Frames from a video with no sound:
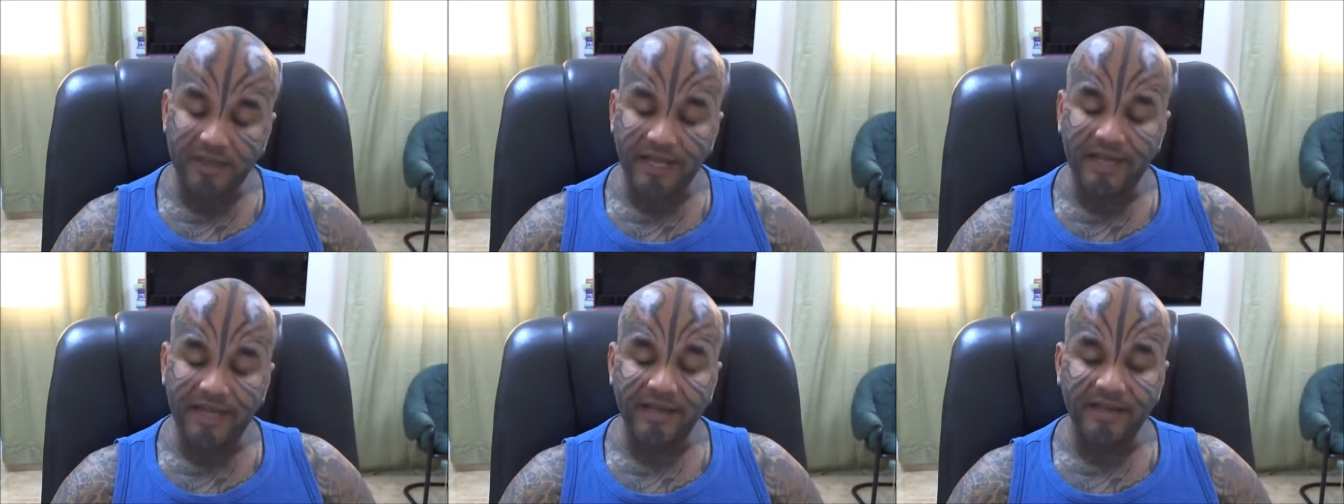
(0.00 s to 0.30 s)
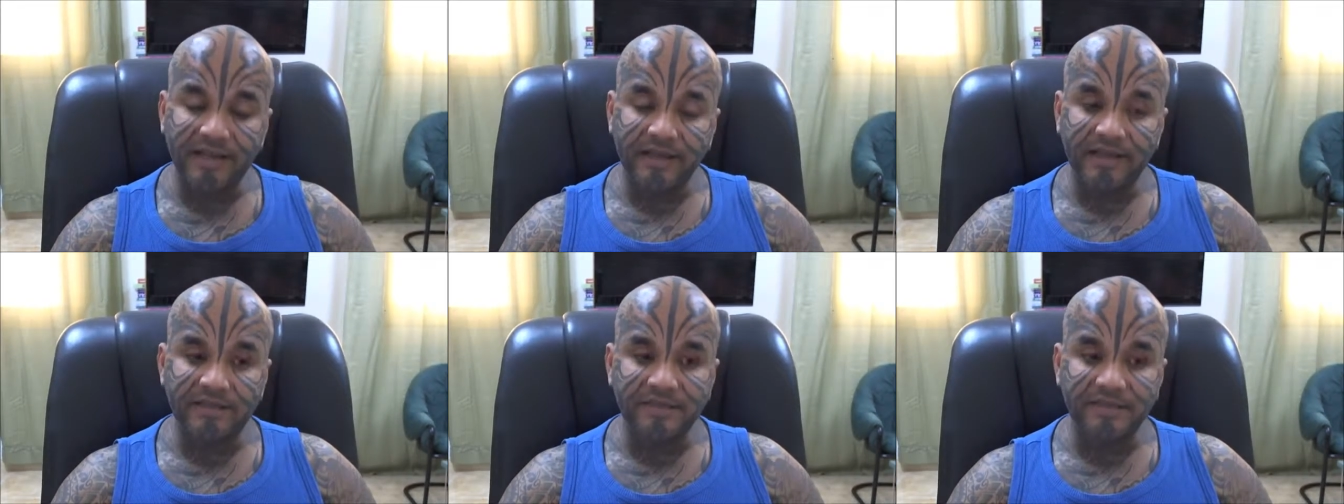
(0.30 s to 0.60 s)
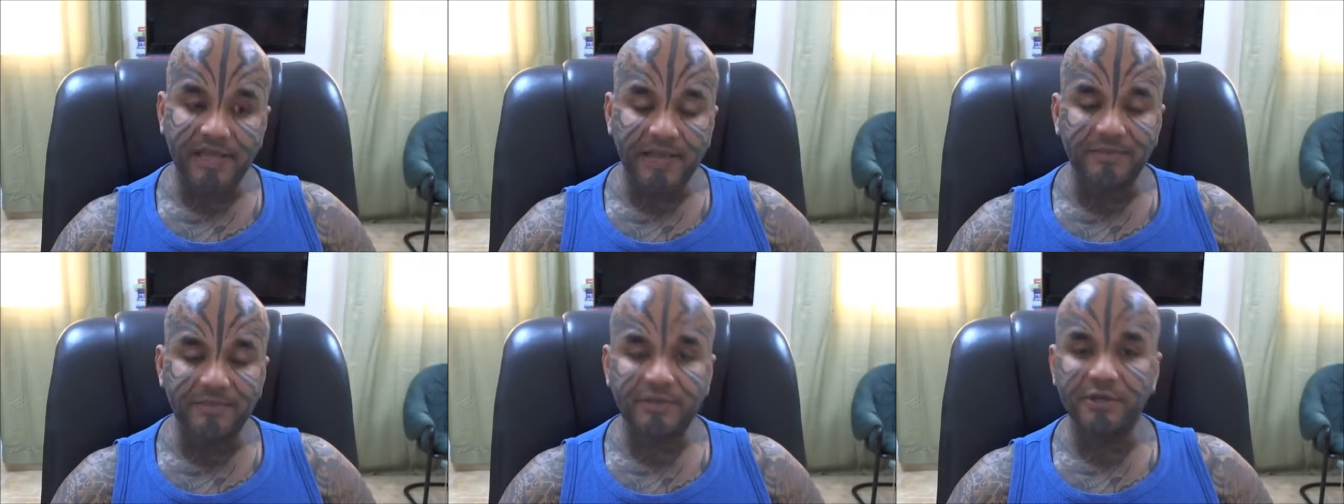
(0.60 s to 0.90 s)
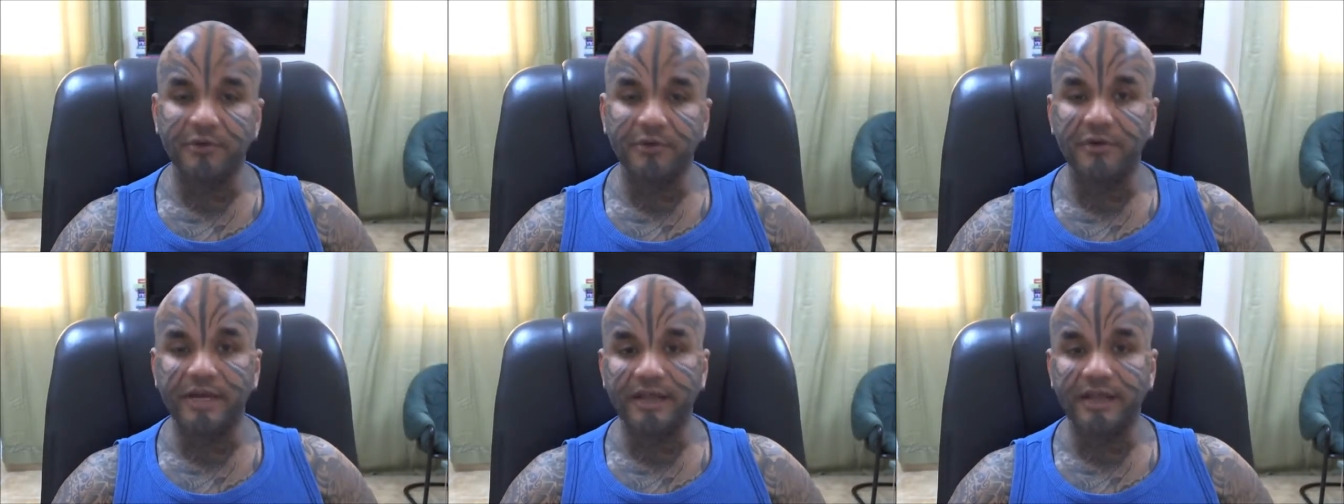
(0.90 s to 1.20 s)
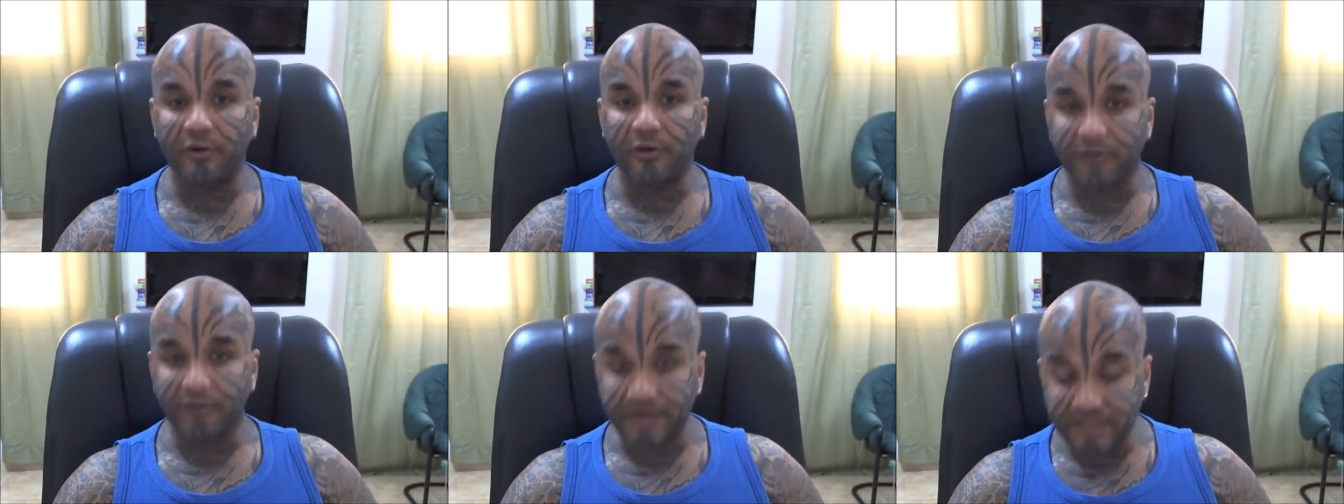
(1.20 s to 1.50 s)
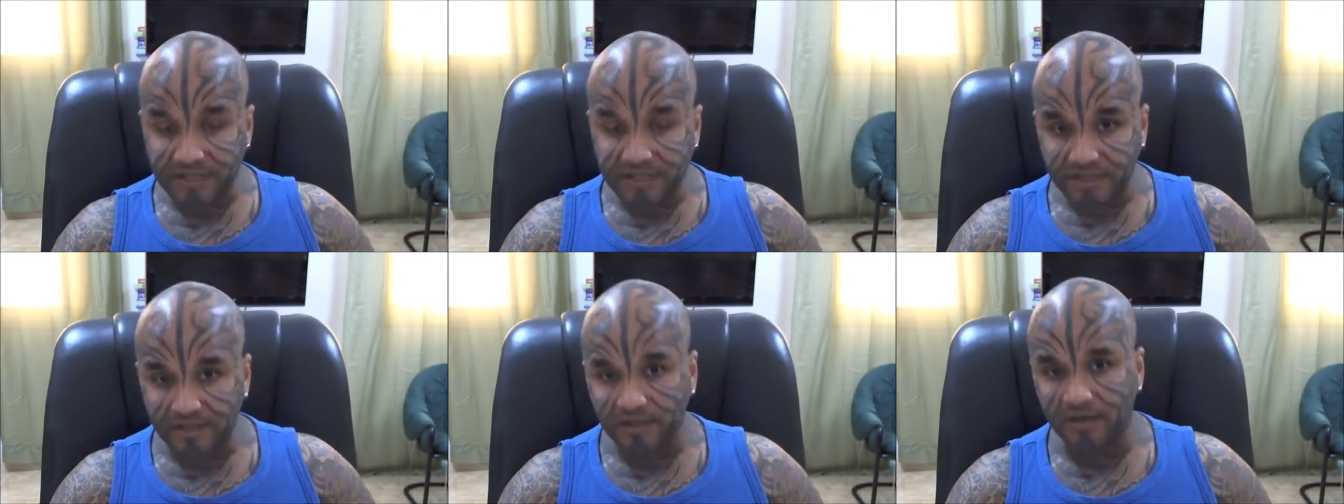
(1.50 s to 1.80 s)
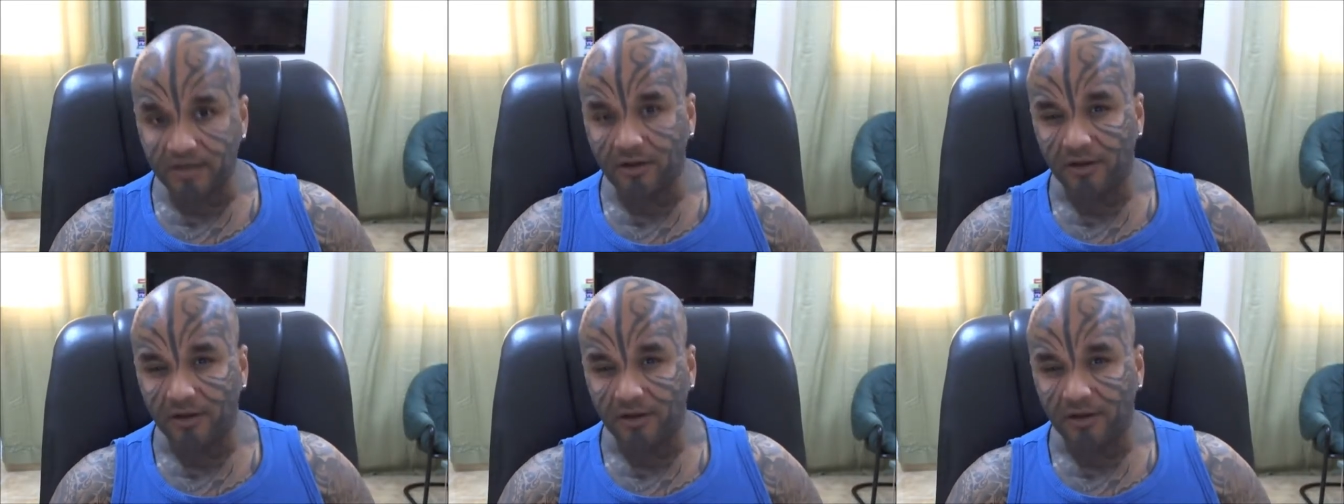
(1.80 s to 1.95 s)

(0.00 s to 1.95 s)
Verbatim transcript: that is absolutely original,